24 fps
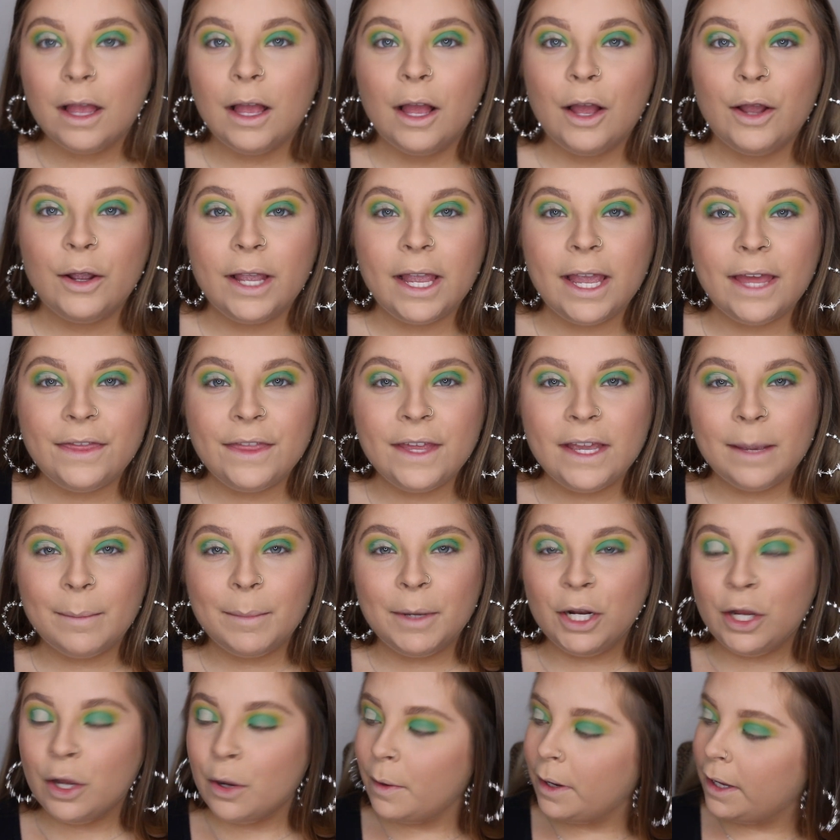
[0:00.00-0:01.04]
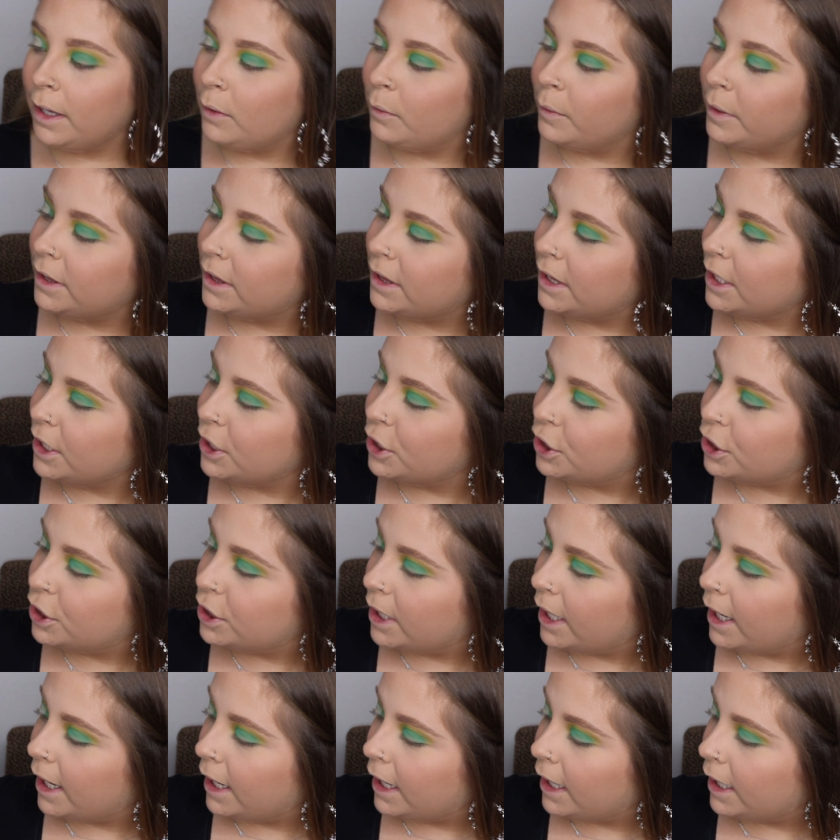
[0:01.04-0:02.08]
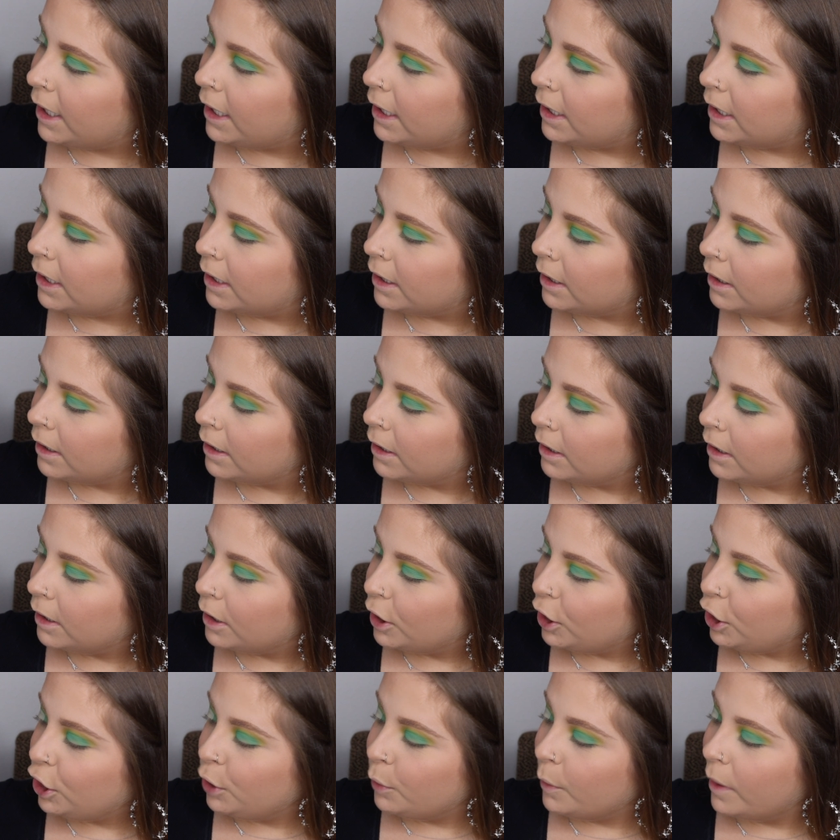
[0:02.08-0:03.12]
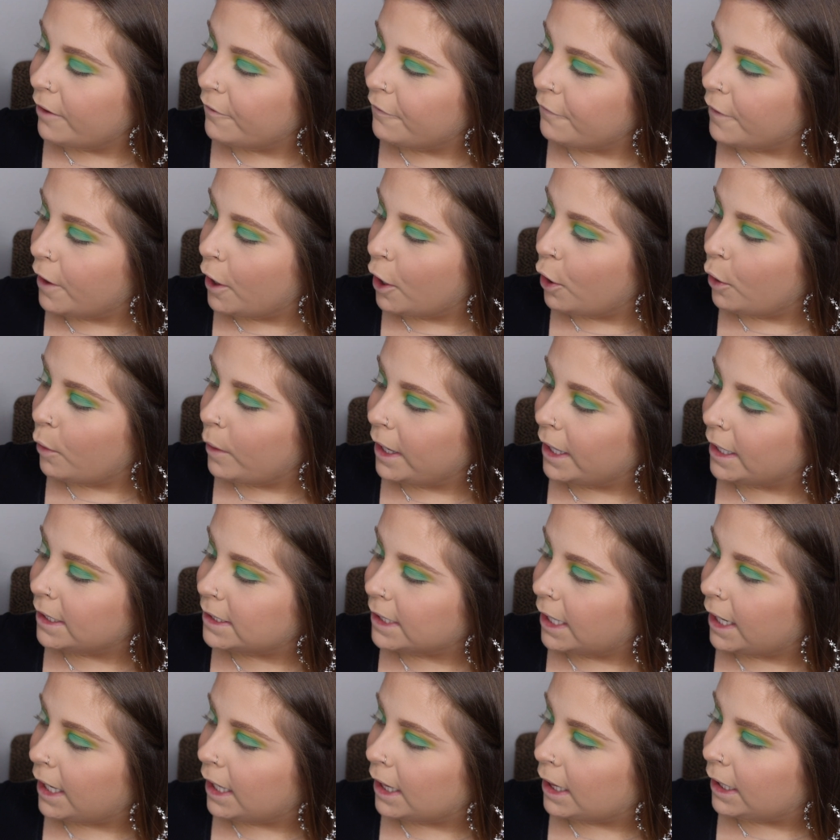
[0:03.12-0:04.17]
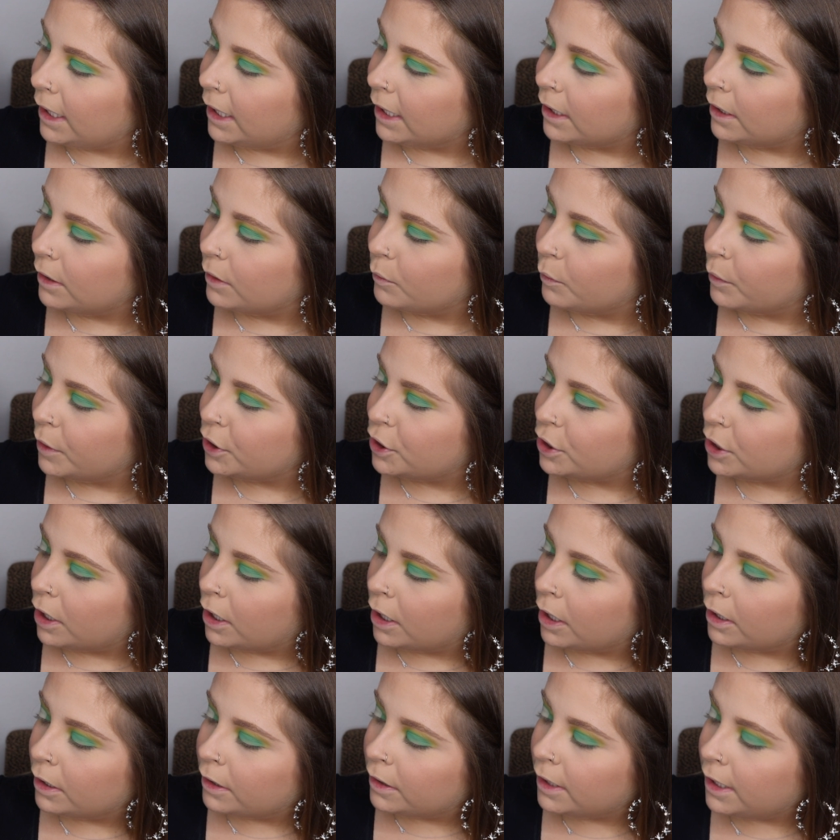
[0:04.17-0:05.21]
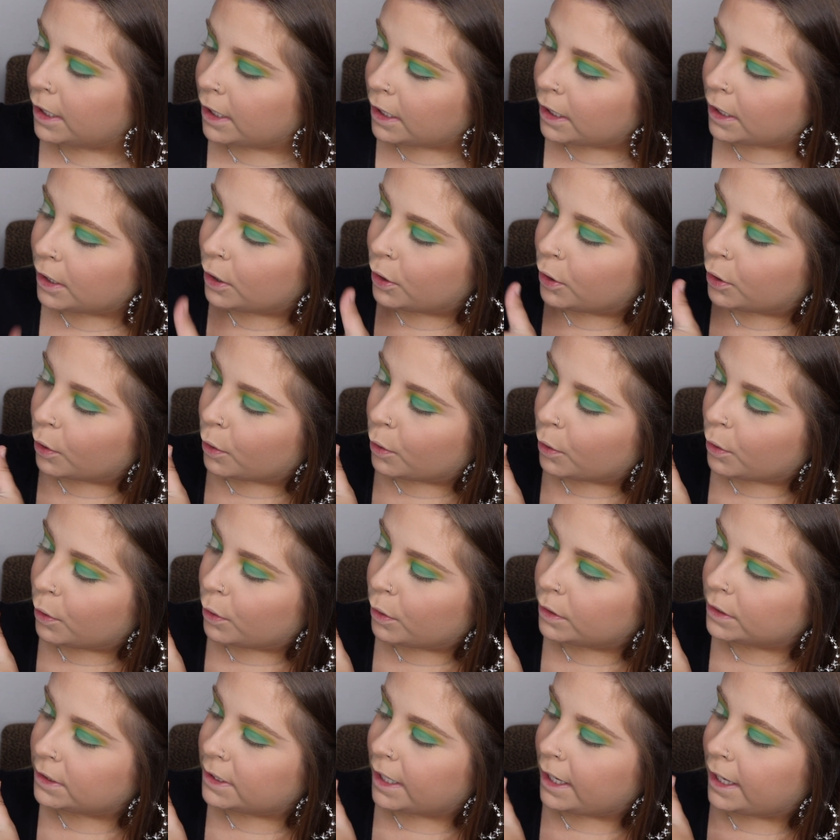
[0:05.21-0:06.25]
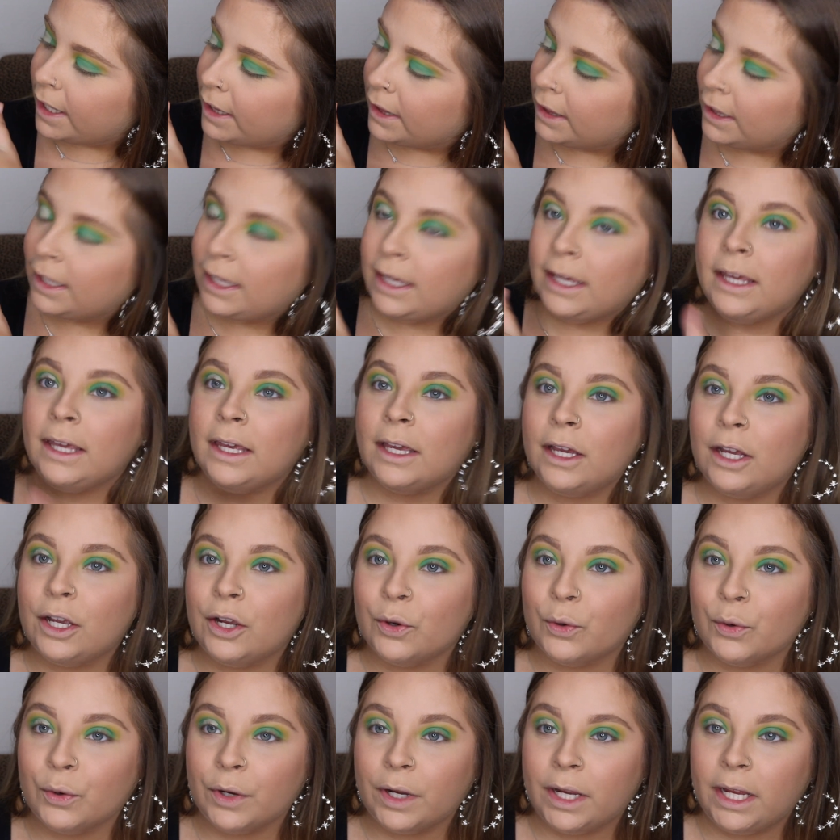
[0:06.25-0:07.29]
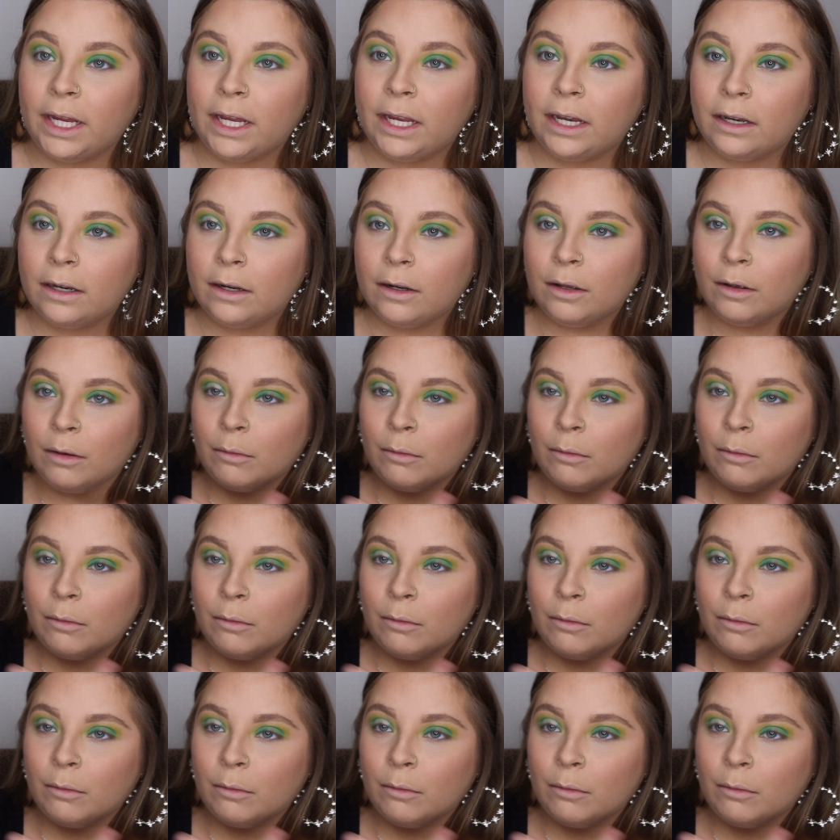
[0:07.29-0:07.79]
Okay, I think I'm going to go in with the shade UFO and Alien, which are the gold and the green.